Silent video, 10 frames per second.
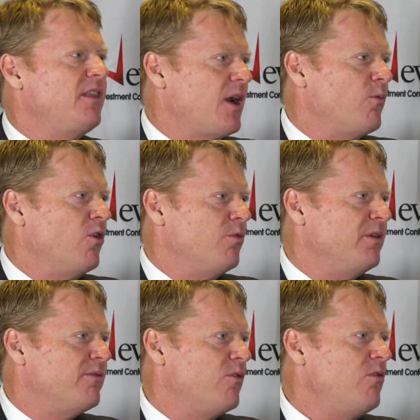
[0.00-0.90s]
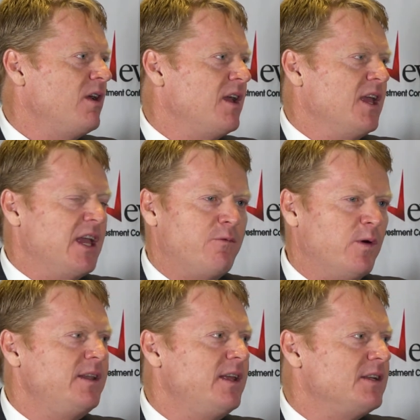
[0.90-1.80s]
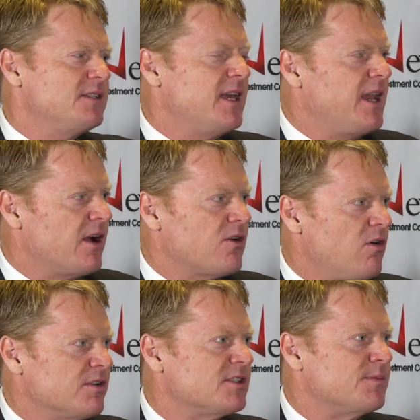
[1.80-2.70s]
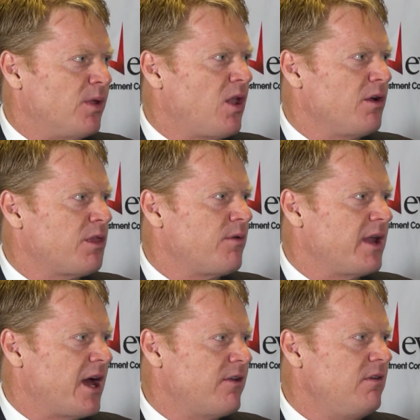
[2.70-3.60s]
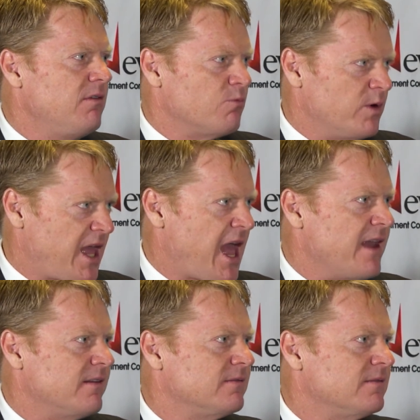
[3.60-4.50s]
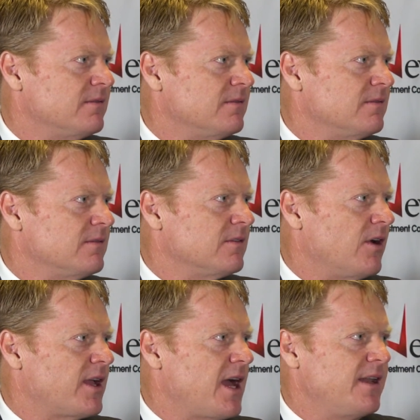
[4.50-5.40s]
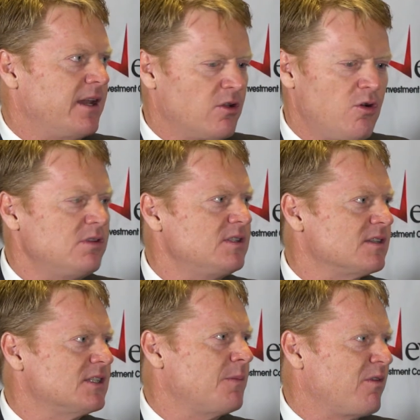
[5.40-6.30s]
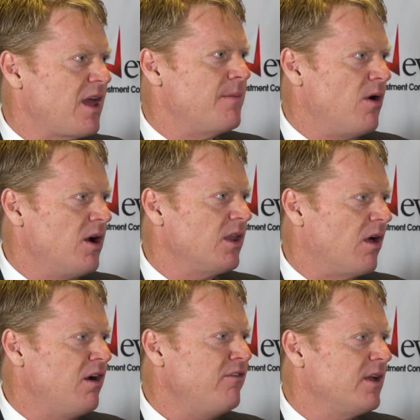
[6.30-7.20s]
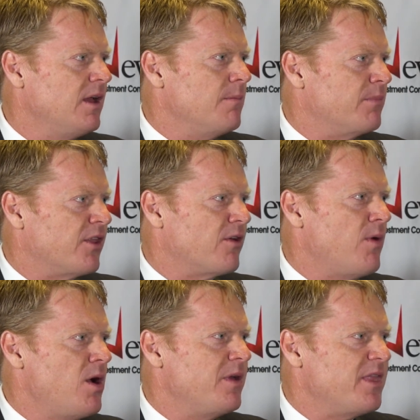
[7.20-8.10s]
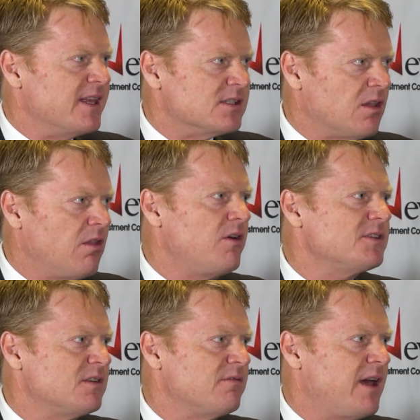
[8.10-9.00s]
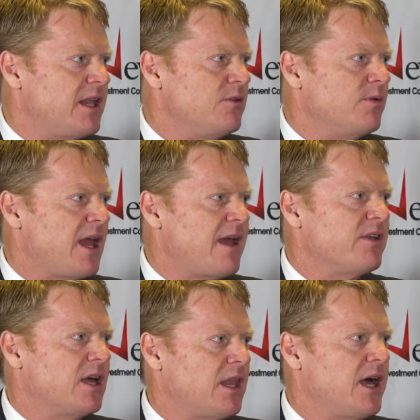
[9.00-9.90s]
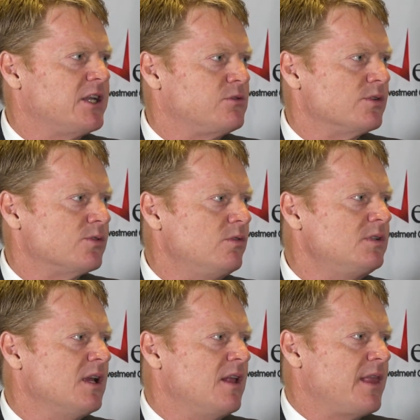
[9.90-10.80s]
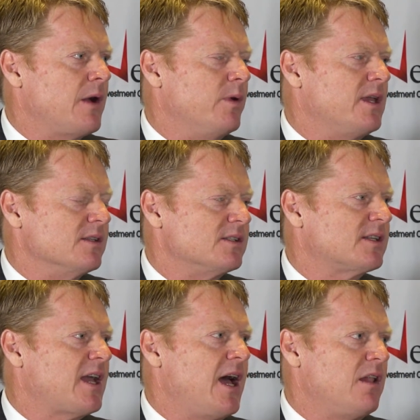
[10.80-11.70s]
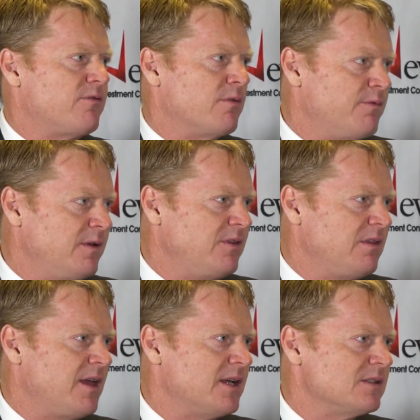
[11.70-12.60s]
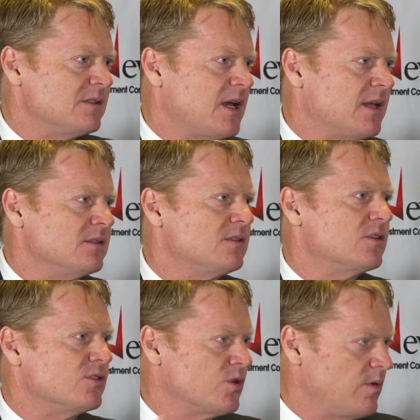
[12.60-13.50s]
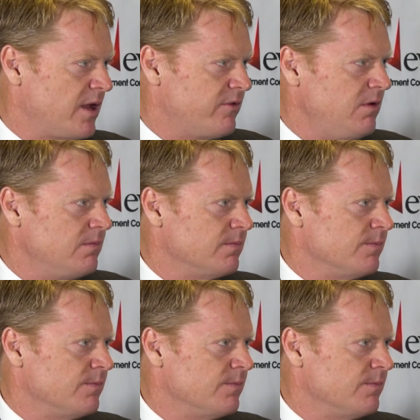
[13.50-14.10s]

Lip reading: in that world before. If we needed to get our costs below 300, we can, okay? And it'll cost us some of that mine life, but at the moment there's lots of value in having a large resource that we can scale from 50,000 tonnes to 200.